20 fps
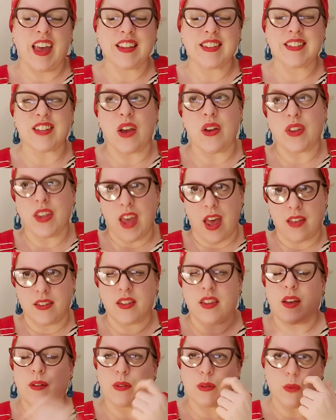
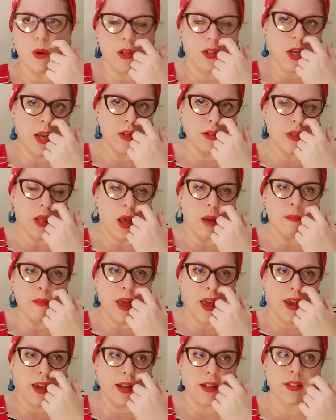So that was one change that I
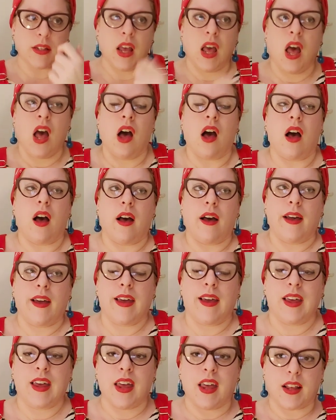made.
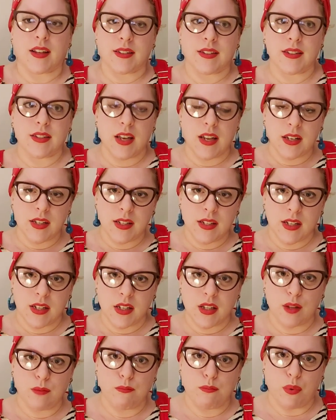I
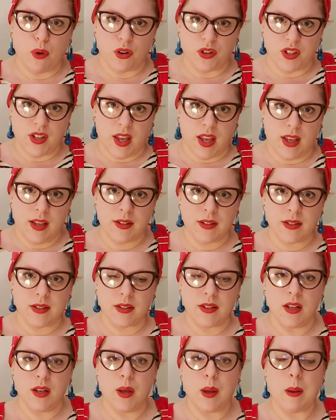extended the
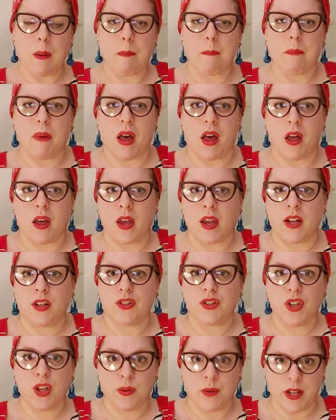bodice
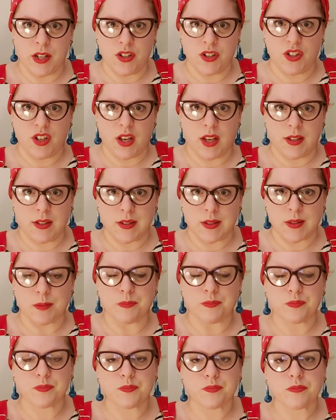by 2 inches,
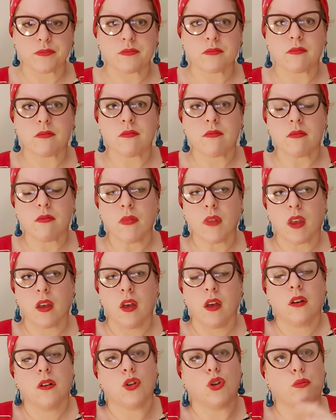
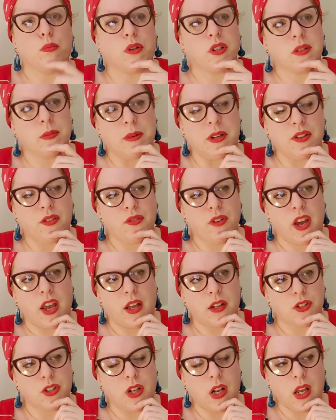possibly three
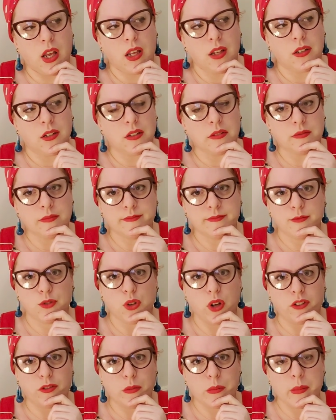actually, I'm
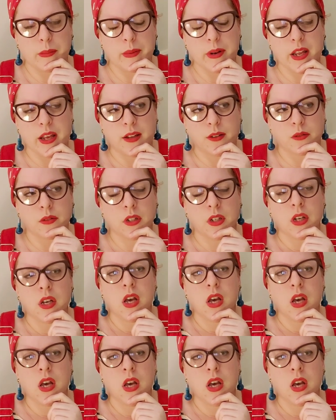trying to remember now,